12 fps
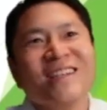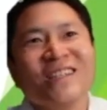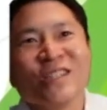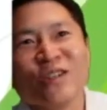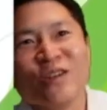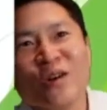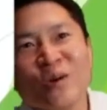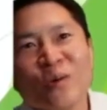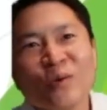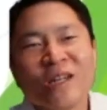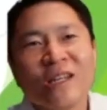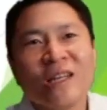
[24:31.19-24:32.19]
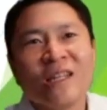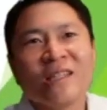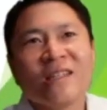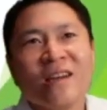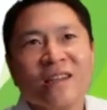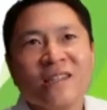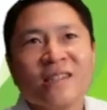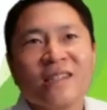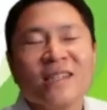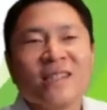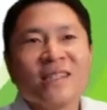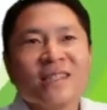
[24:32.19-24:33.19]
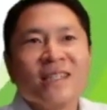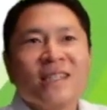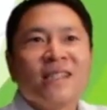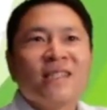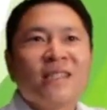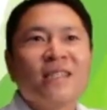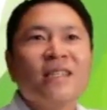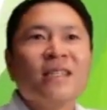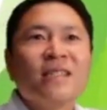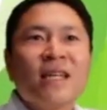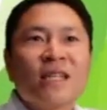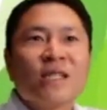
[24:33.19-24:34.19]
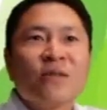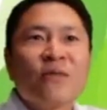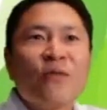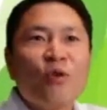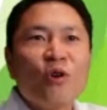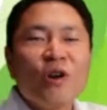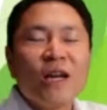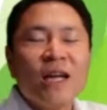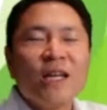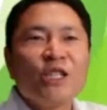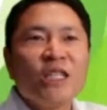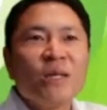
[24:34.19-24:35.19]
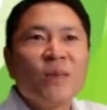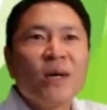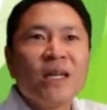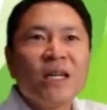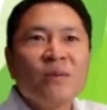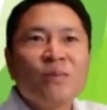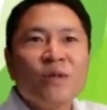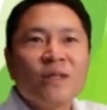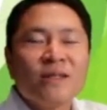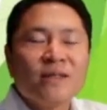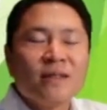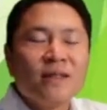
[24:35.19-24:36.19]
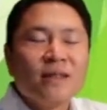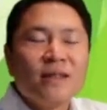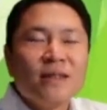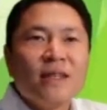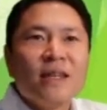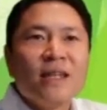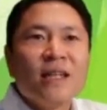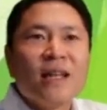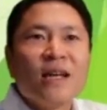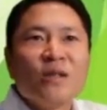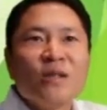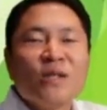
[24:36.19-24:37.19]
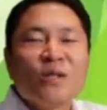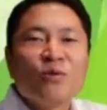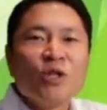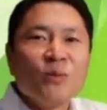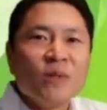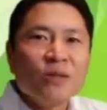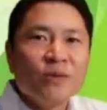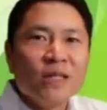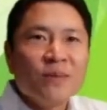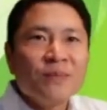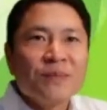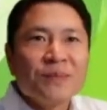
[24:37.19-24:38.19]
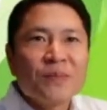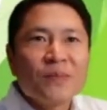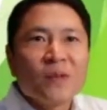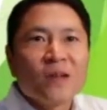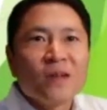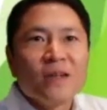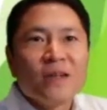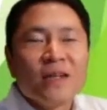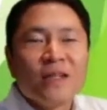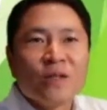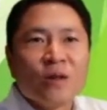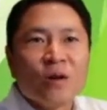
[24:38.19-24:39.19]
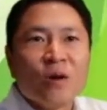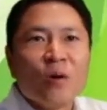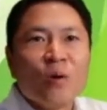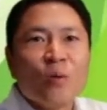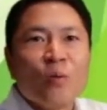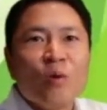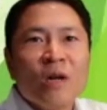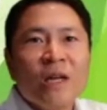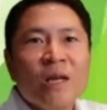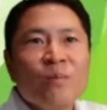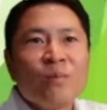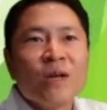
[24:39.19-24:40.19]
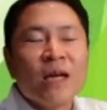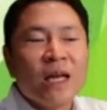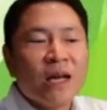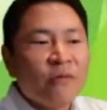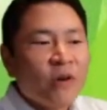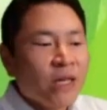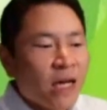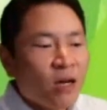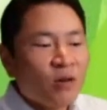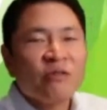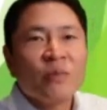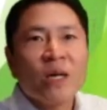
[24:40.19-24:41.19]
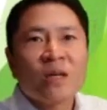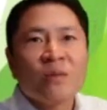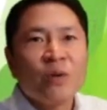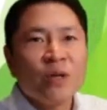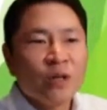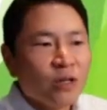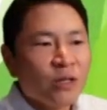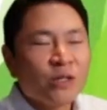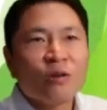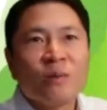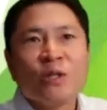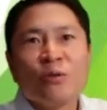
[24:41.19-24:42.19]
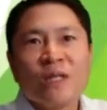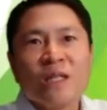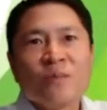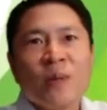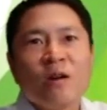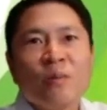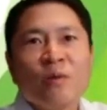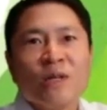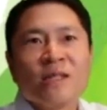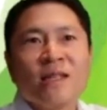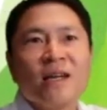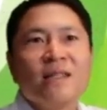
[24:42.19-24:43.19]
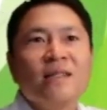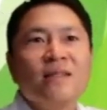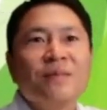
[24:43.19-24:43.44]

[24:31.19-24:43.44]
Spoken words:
So what it does is it takes 4 HDMI inputs and allows you to switch between them. And so one input I have right now is for my computer, and so I'm showing this PowerPoint slide.